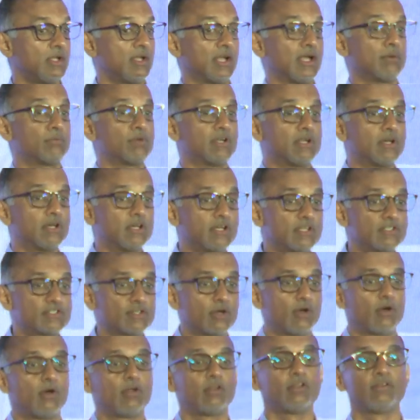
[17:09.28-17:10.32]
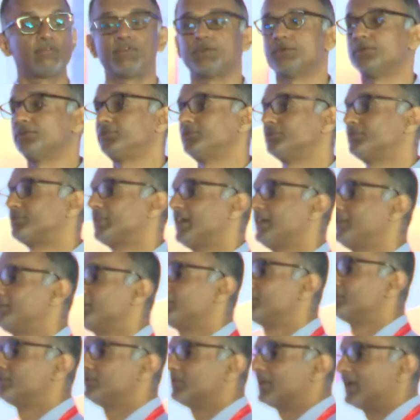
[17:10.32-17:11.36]
I would urge all of you to try to
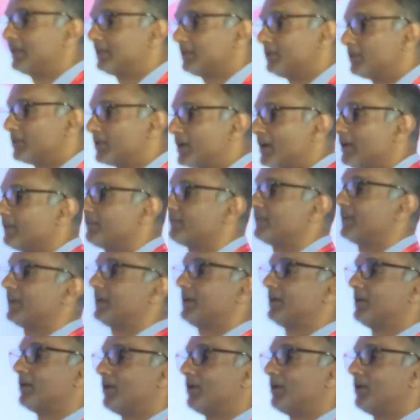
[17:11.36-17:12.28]
do ethnographic